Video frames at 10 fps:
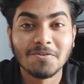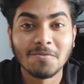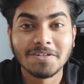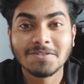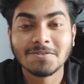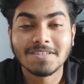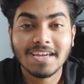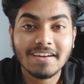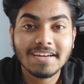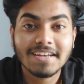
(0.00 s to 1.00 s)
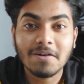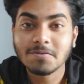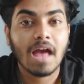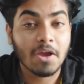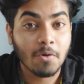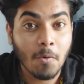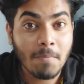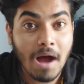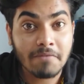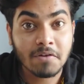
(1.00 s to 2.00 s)
no word to say right now. So I
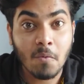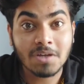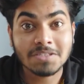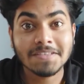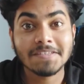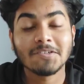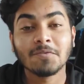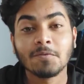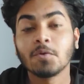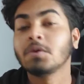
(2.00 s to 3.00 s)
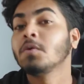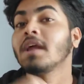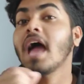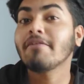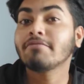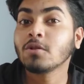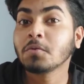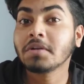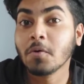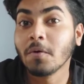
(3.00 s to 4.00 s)
hope after watching this review, you are
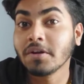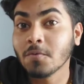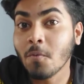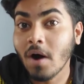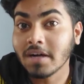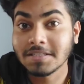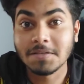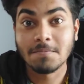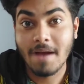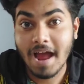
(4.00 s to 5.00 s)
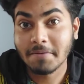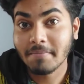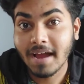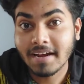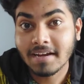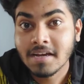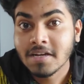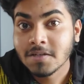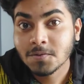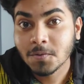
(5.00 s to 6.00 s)
absolutely going to watch The Batman.
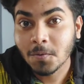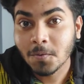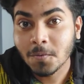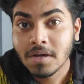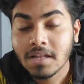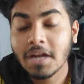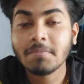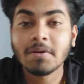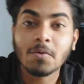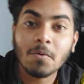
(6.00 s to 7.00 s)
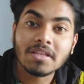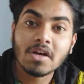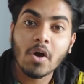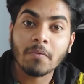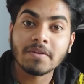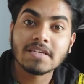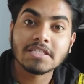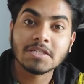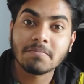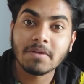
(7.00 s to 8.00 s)
So let me know in the comment
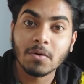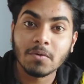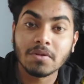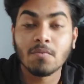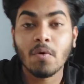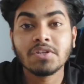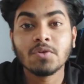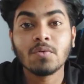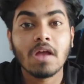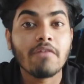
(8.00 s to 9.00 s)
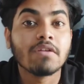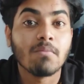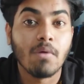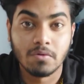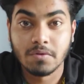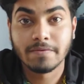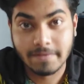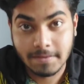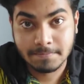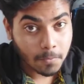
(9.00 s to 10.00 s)
section below that what you loved about the
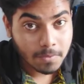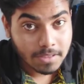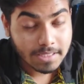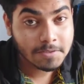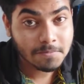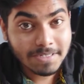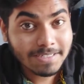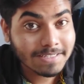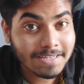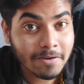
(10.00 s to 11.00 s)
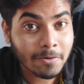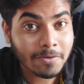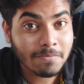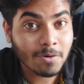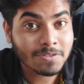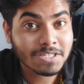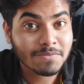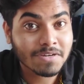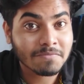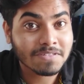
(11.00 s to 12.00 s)
film. Let's meet in another
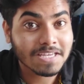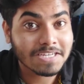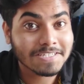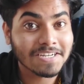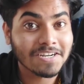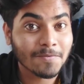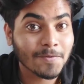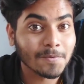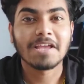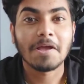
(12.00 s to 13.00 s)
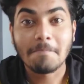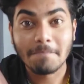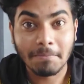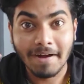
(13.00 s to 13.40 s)
positive conversation review. Bye